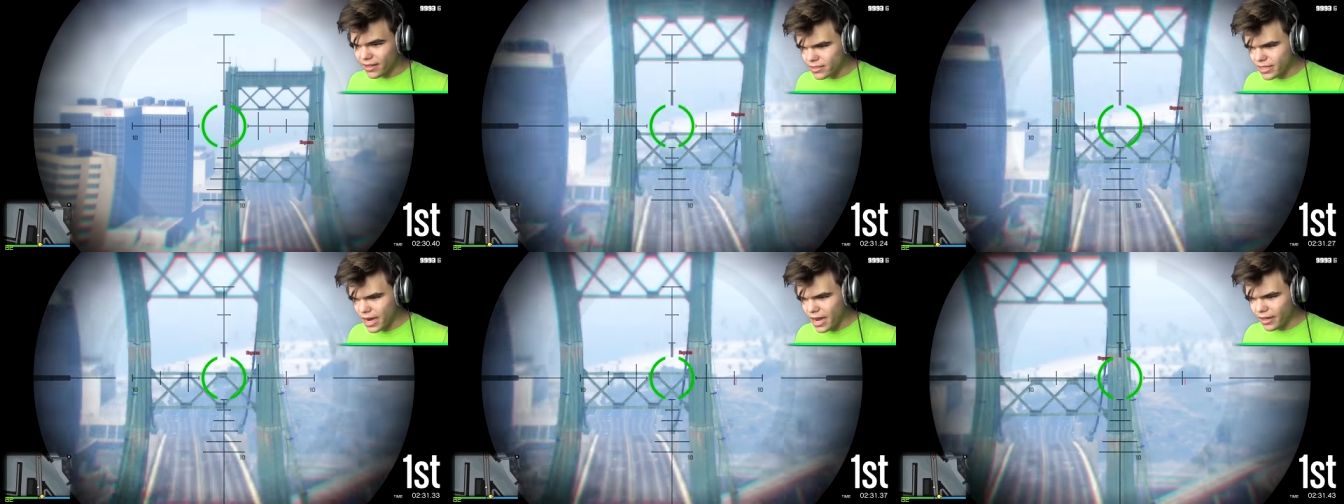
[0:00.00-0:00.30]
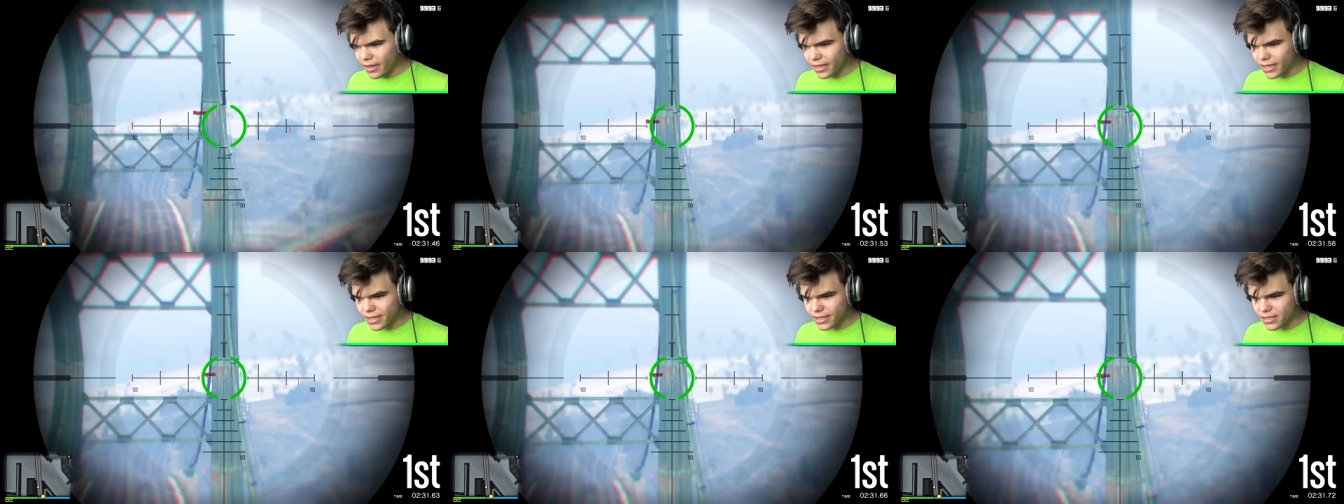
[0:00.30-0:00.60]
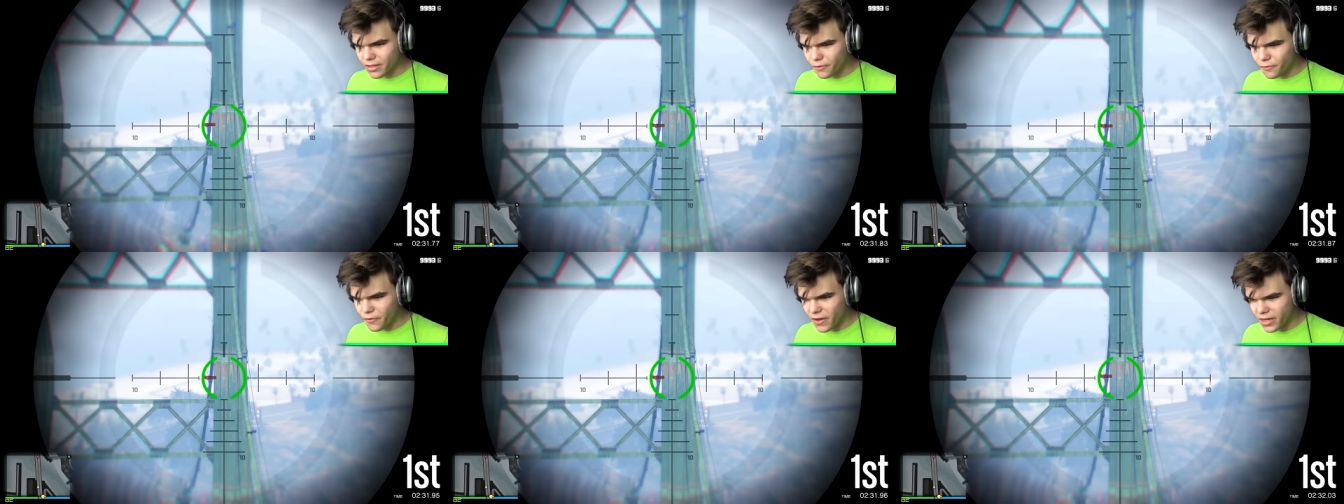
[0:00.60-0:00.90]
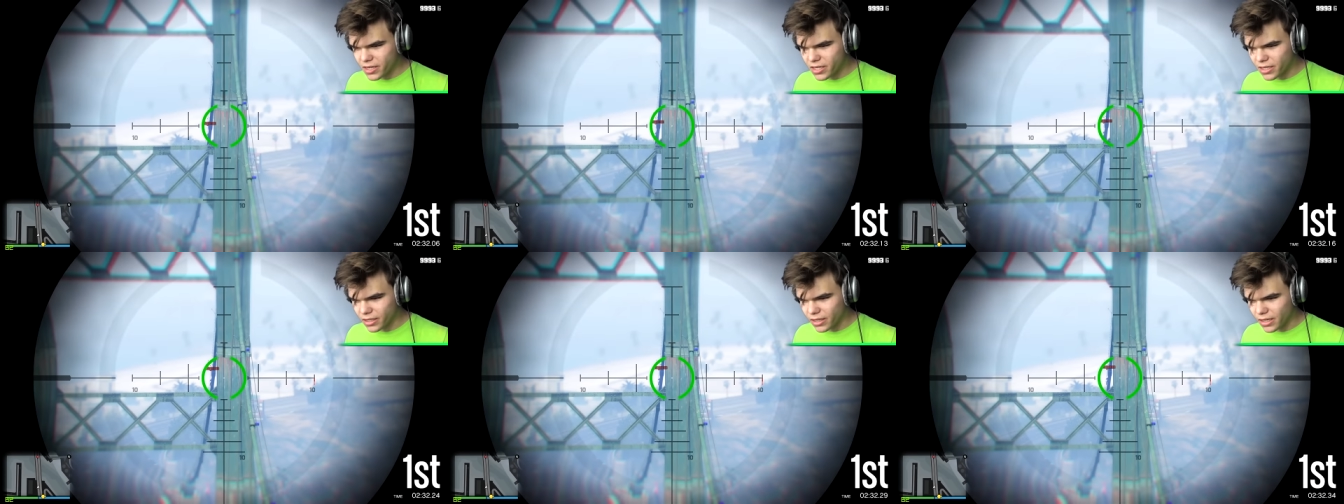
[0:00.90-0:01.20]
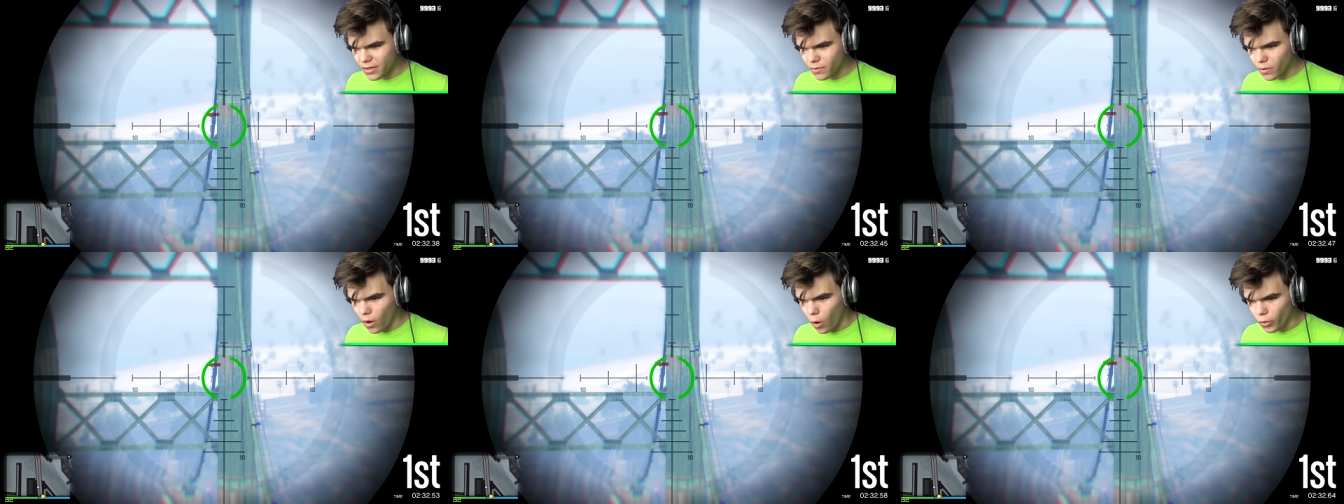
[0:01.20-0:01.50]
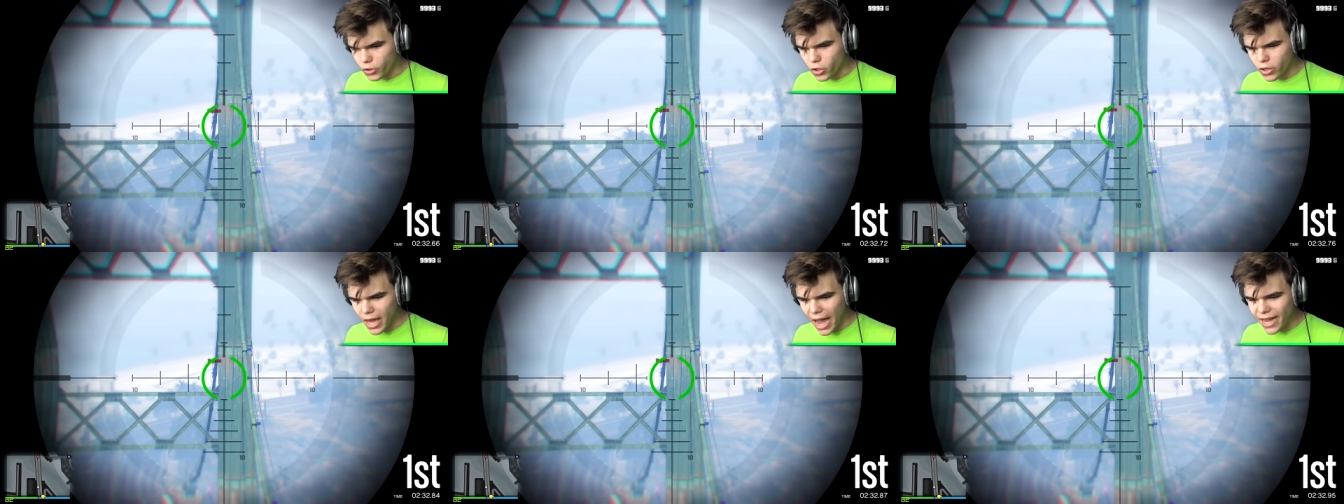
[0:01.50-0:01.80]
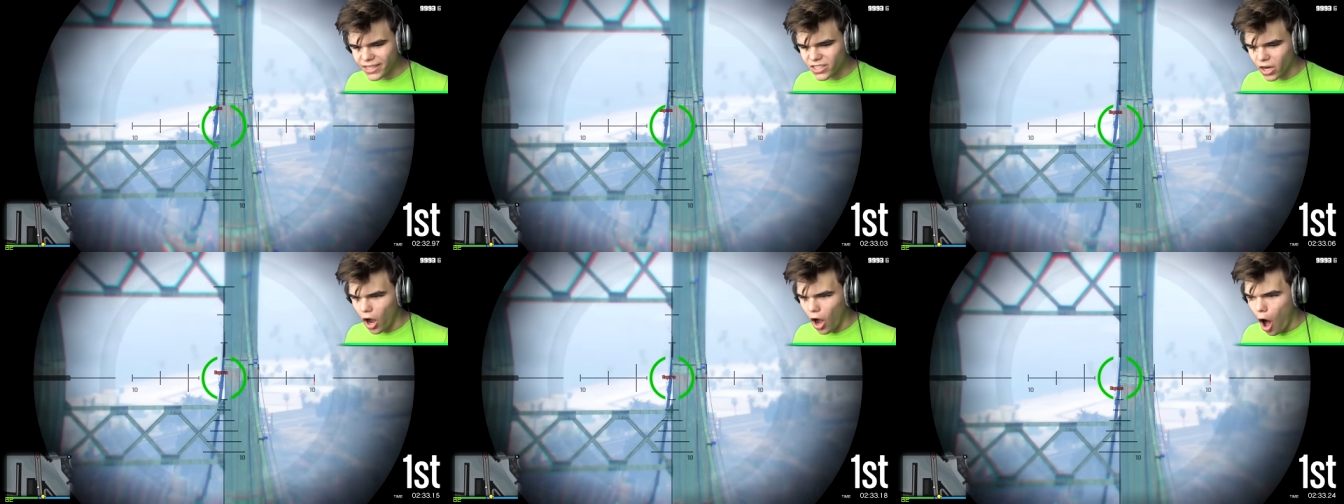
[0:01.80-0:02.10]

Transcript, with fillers: Jelly, Jelly is officially. No, no. oh, you you guys are